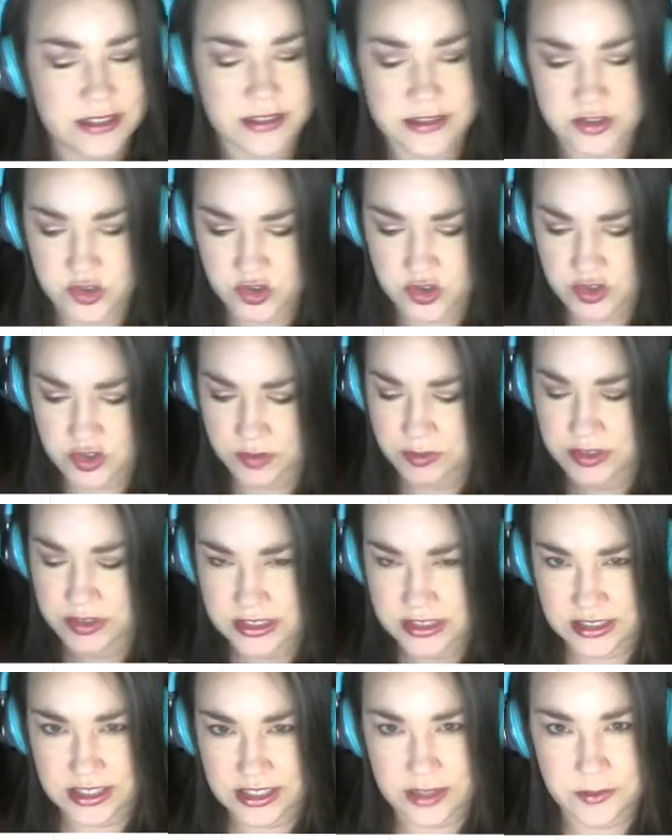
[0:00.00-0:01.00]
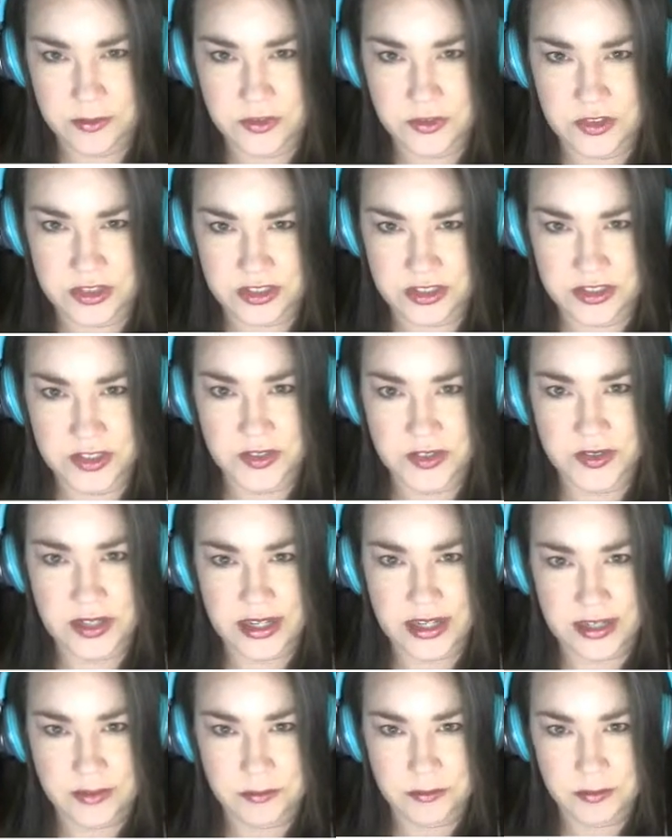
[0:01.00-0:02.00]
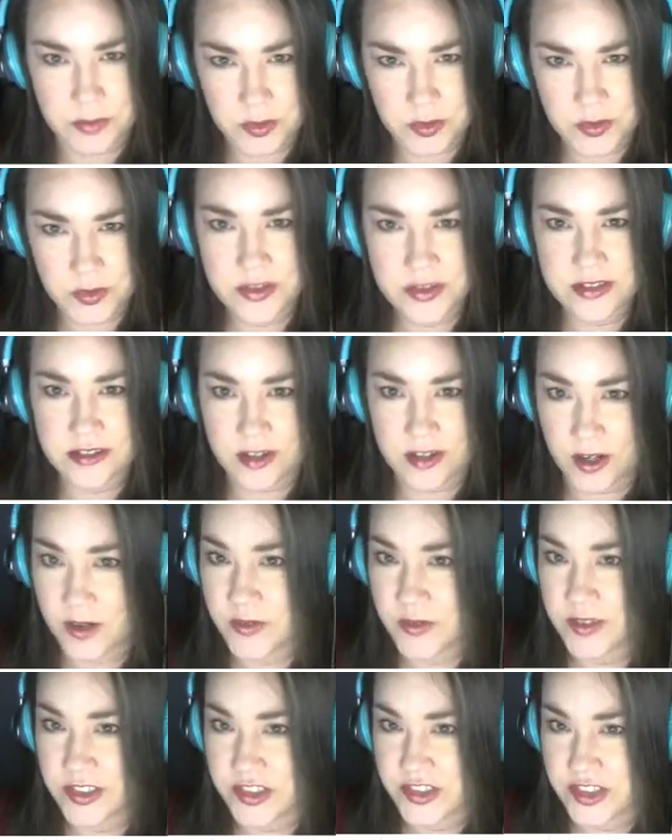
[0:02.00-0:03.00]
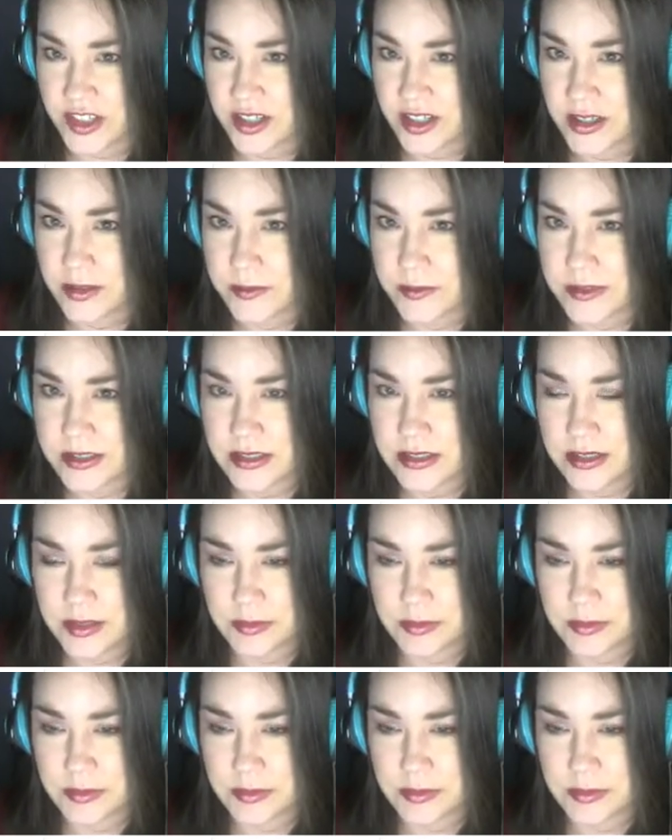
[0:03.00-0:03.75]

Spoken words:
is just a plain cappuccino at most coffee shops,